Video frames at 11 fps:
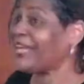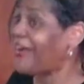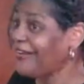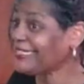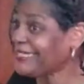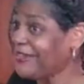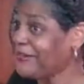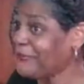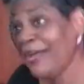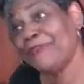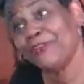Awesome.
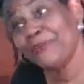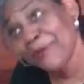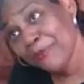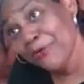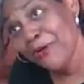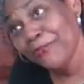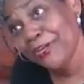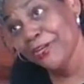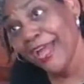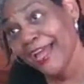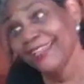We have a new member over
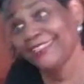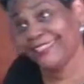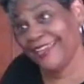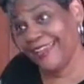here, guys.